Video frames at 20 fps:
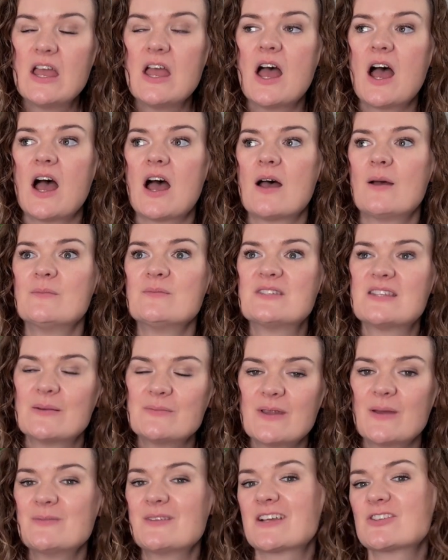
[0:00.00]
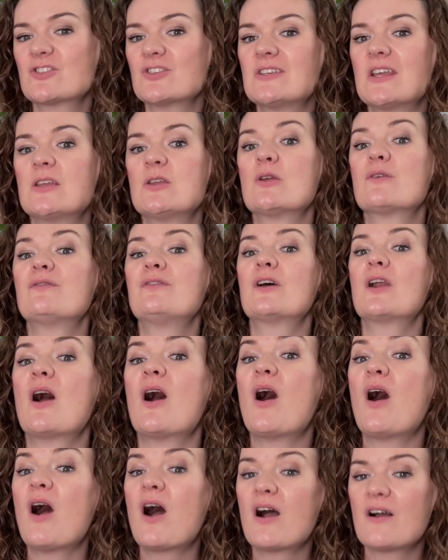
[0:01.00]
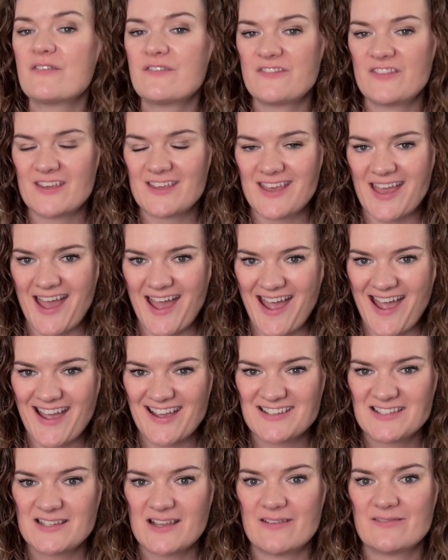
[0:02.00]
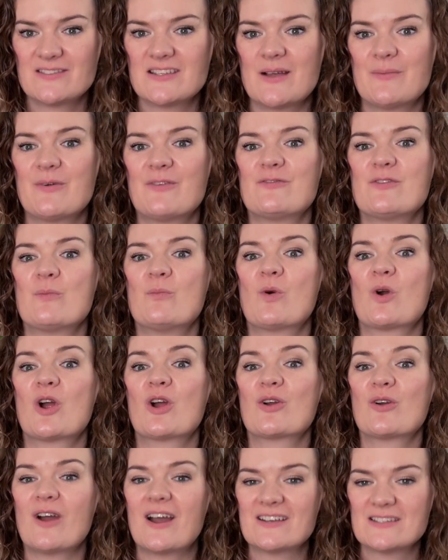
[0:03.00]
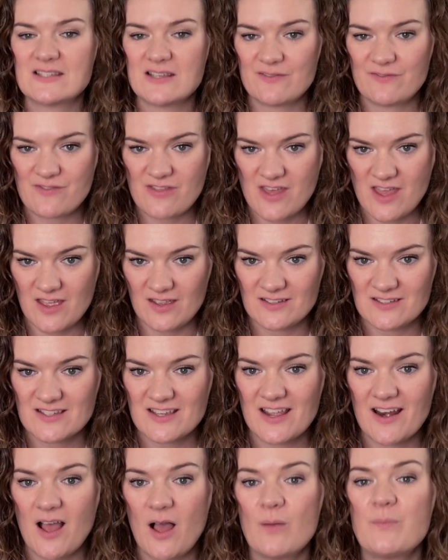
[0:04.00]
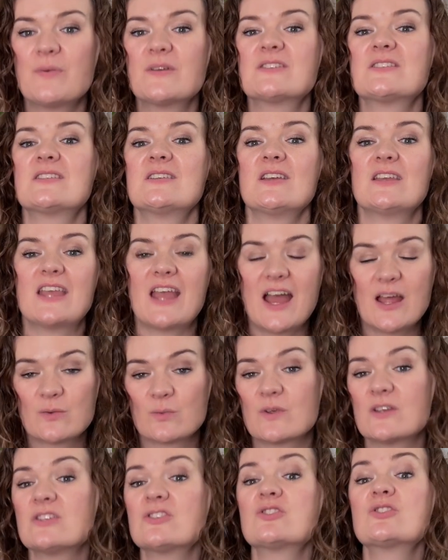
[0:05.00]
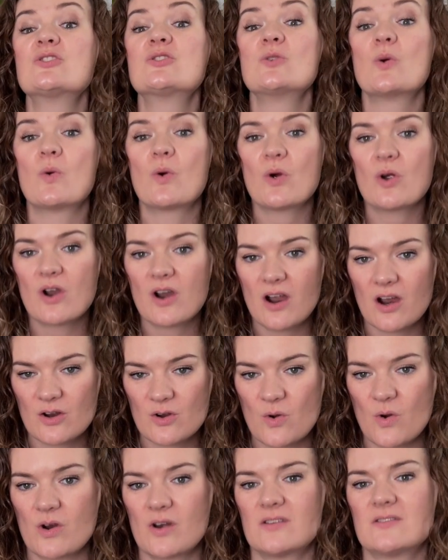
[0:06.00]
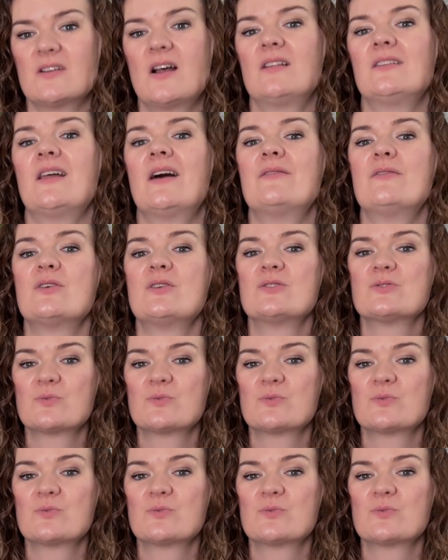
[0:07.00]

Um, sometimes actually taking your foot off the gas of some of the more aggressive things can help us to, again, restore our cortisol levels,